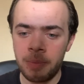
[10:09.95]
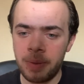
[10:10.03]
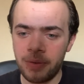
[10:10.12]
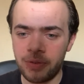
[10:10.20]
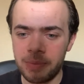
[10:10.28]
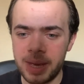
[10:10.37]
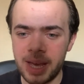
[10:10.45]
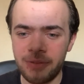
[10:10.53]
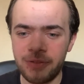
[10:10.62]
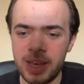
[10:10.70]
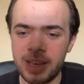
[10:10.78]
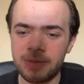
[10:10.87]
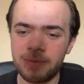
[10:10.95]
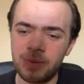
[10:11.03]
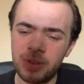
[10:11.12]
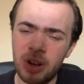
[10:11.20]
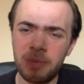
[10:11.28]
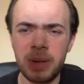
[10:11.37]
But for me, I think
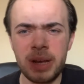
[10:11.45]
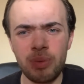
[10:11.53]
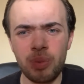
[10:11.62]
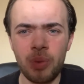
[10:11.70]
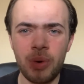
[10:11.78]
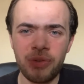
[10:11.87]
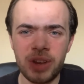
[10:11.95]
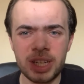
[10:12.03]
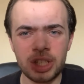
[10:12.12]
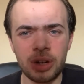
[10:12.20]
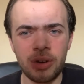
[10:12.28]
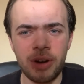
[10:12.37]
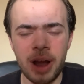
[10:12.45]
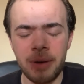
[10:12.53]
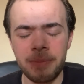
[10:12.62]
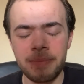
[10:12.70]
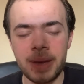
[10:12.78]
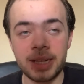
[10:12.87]
Millwall will finish in
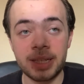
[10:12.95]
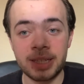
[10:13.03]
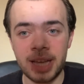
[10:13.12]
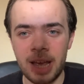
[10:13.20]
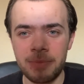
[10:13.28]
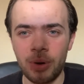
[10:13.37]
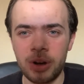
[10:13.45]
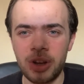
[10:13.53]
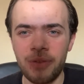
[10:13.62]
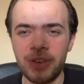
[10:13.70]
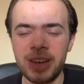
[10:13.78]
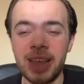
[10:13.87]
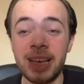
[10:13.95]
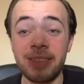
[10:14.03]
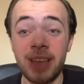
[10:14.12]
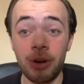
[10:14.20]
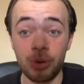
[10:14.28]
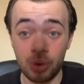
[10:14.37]
around mid-table. I don't think
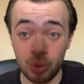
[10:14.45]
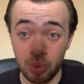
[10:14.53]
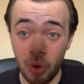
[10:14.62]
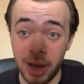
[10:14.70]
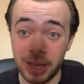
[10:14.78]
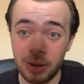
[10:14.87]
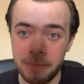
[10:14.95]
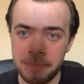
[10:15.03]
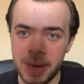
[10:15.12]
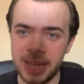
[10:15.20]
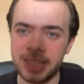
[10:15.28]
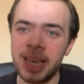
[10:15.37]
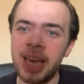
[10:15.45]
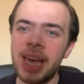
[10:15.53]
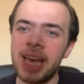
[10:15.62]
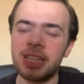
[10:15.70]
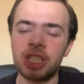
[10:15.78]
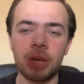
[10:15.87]
they'll quite compete
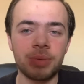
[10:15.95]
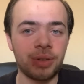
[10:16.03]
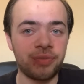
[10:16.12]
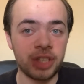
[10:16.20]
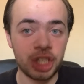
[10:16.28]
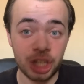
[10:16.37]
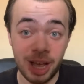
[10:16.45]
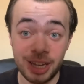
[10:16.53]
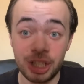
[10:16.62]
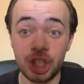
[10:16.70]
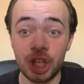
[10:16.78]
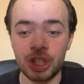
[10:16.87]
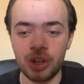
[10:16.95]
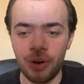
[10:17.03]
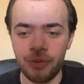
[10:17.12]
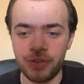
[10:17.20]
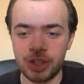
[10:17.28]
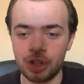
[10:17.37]
in terms of the challenges
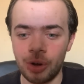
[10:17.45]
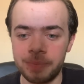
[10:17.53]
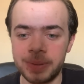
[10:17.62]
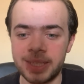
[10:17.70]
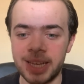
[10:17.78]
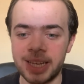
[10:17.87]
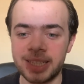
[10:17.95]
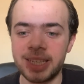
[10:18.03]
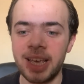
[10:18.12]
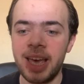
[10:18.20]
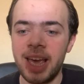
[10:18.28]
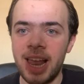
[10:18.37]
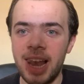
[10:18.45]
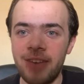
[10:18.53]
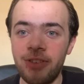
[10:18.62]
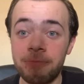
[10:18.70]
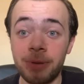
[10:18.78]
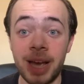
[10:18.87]
of the top 6.
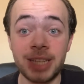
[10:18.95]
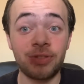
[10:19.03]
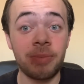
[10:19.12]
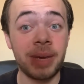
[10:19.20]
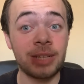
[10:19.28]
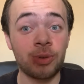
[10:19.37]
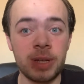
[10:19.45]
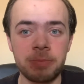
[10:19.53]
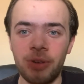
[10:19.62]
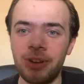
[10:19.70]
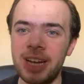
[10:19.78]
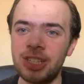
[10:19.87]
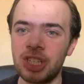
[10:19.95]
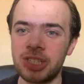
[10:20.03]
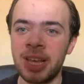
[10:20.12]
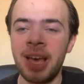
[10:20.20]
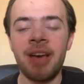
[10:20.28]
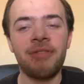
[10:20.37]
11th place for me is Queensborough
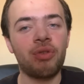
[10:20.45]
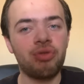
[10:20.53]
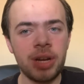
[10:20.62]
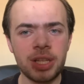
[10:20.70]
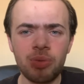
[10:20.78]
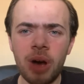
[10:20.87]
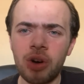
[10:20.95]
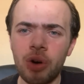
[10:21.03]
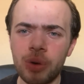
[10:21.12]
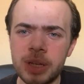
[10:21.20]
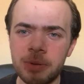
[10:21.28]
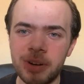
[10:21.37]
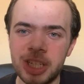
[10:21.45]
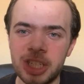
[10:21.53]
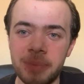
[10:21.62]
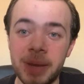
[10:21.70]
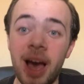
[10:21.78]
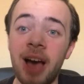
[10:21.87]
Rangers. The reason why I got Queensborough Rangers
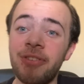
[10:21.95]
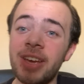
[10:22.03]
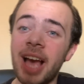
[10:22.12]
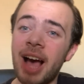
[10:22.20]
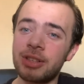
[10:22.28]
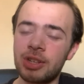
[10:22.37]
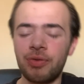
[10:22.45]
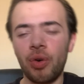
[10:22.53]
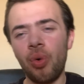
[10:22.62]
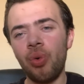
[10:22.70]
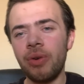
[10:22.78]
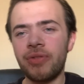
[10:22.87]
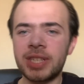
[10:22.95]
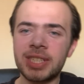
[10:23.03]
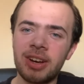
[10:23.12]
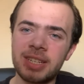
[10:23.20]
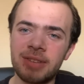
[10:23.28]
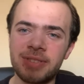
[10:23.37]
up there, I think out of all of the
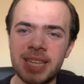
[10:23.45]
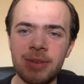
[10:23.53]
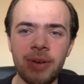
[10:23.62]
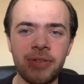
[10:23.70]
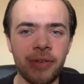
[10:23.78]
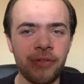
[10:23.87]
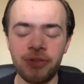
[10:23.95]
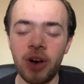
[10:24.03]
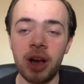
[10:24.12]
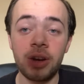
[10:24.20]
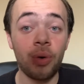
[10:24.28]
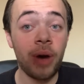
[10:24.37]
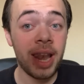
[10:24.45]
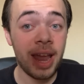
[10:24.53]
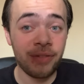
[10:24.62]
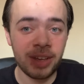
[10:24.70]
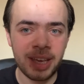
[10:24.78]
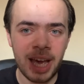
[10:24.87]
sides I've seen with their final
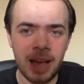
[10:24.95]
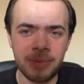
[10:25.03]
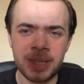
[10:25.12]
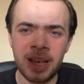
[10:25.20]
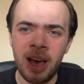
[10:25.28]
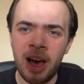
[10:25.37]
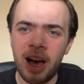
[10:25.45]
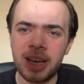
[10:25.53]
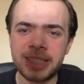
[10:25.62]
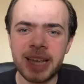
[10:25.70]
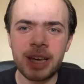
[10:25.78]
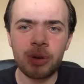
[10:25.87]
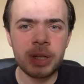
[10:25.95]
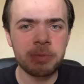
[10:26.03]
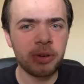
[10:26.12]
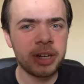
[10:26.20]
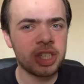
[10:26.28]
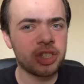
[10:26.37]
11 games, I say
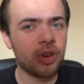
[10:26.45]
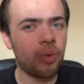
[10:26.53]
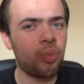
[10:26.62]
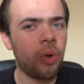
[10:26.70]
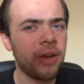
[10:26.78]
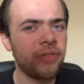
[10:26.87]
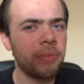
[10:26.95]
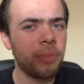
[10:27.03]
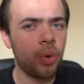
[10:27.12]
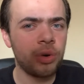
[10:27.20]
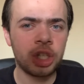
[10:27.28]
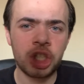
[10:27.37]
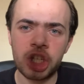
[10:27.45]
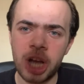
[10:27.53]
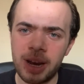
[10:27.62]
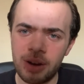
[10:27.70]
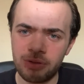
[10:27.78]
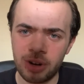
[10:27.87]
Queensborough Rangers have got one of the more
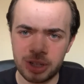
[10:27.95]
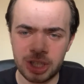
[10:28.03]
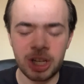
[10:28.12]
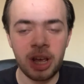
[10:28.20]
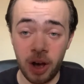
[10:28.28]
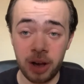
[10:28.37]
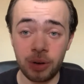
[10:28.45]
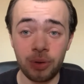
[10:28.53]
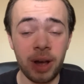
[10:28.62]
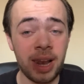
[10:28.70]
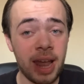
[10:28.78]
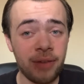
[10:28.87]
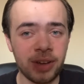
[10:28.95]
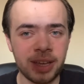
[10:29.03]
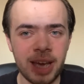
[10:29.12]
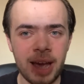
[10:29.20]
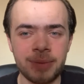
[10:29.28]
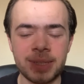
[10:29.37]
generous final
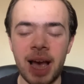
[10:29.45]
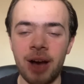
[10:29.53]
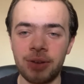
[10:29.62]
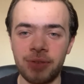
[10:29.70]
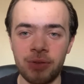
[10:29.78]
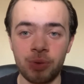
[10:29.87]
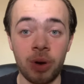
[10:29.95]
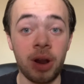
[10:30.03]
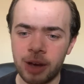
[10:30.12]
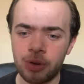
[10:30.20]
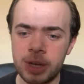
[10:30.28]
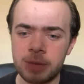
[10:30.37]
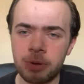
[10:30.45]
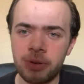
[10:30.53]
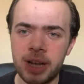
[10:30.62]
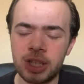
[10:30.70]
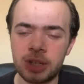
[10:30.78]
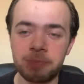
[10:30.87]
11 games out of everyone. And Queensborough
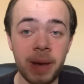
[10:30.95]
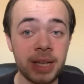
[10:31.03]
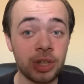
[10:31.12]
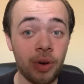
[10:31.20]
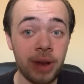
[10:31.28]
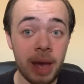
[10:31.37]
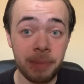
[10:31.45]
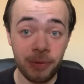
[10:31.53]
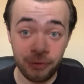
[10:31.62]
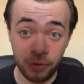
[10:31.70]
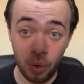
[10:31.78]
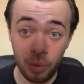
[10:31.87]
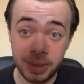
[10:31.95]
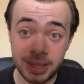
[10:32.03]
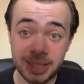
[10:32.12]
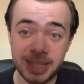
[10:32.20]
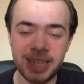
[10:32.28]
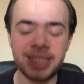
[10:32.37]
Rangers, based on their
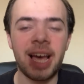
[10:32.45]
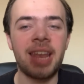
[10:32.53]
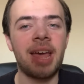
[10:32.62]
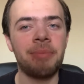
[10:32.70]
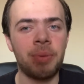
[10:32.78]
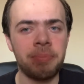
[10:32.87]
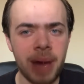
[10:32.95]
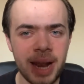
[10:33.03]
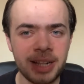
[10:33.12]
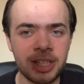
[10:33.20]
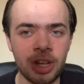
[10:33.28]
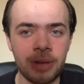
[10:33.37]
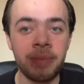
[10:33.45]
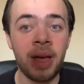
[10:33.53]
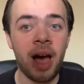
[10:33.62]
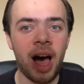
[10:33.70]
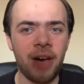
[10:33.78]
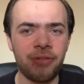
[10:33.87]
performances and their momentum,
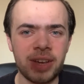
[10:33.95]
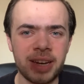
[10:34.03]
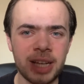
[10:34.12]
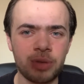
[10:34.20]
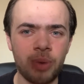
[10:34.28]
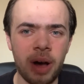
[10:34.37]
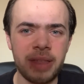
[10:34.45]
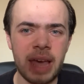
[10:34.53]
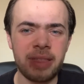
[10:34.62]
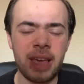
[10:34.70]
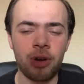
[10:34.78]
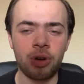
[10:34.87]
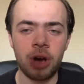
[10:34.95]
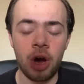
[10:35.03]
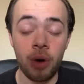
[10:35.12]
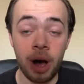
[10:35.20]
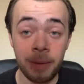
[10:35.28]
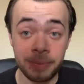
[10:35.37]
I think that's why they'll
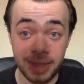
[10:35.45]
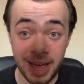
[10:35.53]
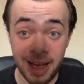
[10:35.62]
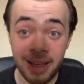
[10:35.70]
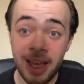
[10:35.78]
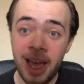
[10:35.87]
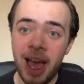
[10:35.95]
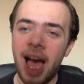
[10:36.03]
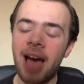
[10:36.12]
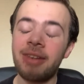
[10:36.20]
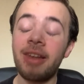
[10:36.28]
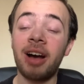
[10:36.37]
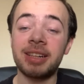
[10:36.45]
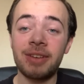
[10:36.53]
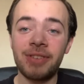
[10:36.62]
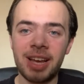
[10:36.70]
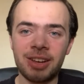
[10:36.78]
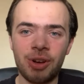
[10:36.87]
go up there. And I
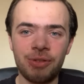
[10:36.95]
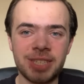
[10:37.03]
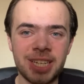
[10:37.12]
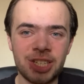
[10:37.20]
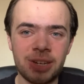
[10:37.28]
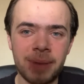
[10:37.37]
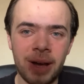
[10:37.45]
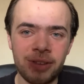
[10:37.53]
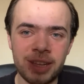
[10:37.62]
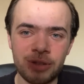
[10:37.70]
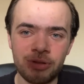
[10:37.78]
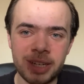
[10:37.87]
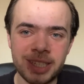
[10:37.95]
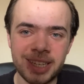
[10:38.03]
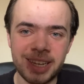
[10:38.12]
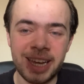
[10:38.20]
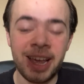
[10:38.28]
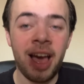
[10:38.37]
definitely had a conversation about this
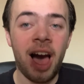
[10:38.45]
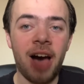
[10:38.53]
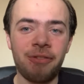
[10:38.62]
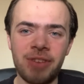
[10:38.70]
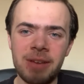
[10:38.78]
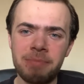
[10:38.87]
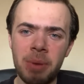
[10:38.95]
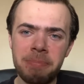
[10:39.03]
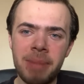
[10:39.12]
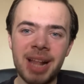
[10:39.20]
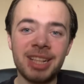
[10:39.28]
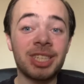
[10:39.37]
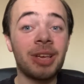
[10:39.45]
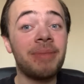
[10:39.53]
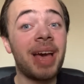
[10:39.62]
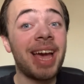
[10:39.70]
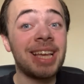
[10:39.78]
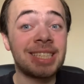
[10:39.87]
recently. I think
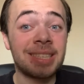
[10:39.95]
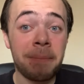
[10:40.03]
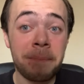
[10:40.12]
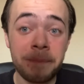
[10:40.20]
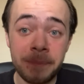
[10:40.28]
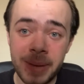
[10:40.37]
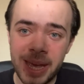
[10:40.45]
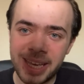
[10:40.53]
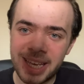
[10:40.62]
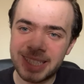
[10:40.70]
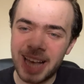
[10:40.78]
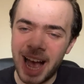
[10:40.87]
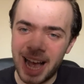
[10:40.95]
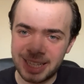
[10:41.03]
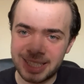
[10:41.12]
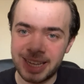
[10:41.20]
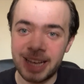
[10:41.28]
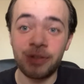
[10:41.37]
momentum is the biggest
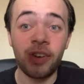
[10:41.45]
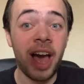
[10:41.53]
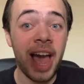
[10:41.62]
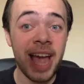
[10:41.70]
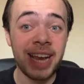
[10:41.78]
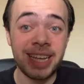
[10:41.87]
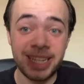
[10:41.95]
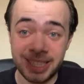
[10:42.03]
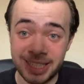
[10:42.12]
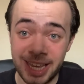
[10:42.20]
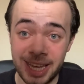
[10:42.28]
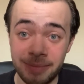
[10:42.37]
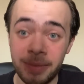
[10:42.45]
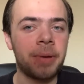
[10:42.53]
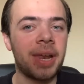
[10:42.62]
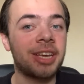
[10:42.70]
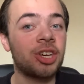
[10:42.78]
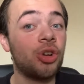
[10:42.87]
asset for any team,
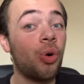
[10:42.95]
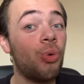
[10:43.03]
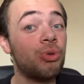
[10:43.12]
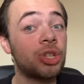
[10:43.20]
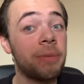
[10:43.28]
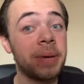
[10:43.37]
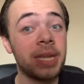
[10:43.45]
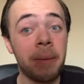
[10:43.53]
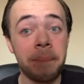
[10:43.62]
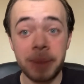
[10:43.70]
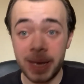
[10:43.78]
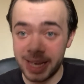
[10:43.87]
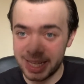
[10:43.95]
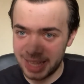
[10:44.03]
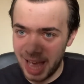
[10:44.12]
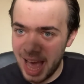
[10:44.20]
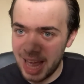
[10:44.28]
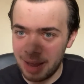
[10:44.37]
but it could also be the
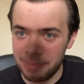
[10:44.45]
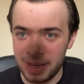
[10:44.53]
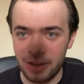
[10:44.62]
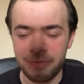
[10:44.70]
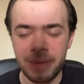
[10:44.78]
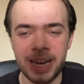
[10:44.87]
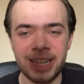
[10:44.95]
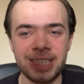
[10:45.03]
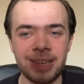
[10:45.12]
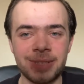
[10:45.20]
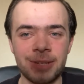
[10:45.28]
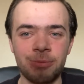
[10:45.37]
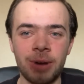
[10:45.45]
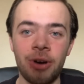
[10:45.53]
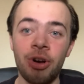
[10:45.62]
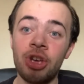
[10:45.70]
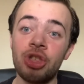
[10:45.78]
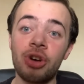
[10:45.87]
biggest enemy of many teams as well.